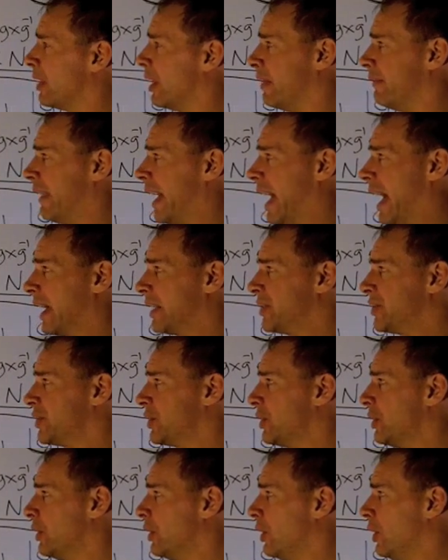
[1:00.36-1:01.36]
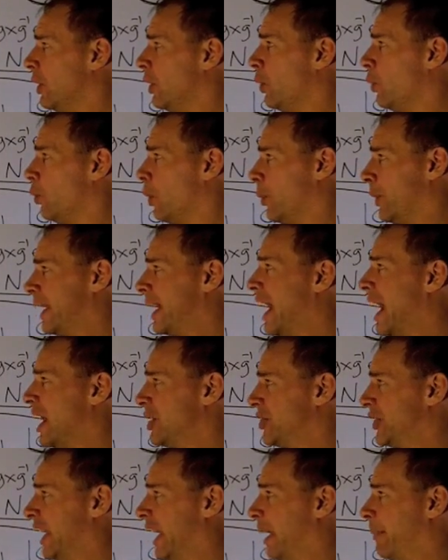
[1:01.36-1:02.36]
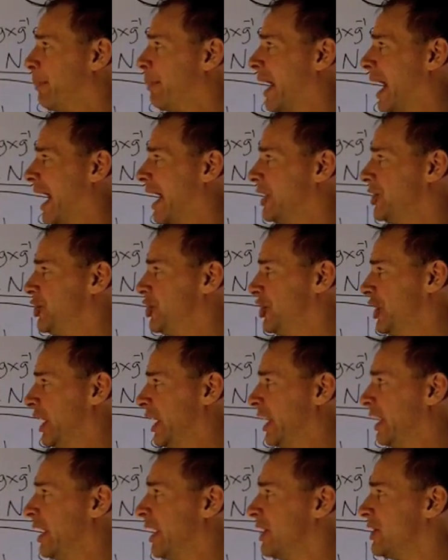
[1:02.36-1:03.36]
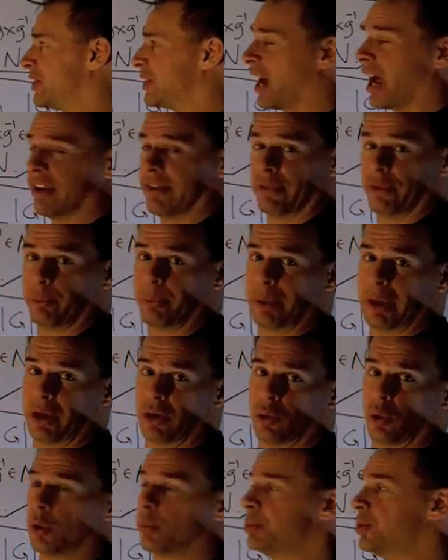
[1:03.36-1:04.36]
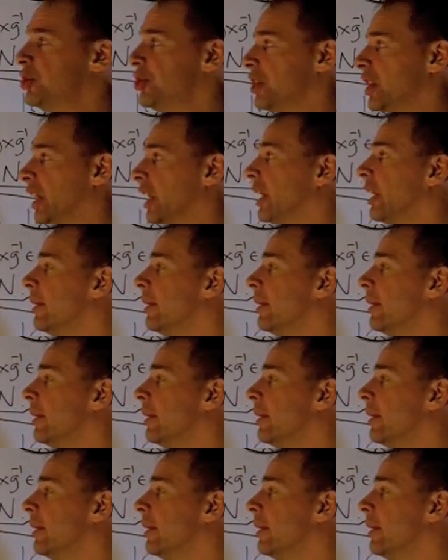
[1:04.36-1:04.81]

of X when we conjugate by G inside of the big group G.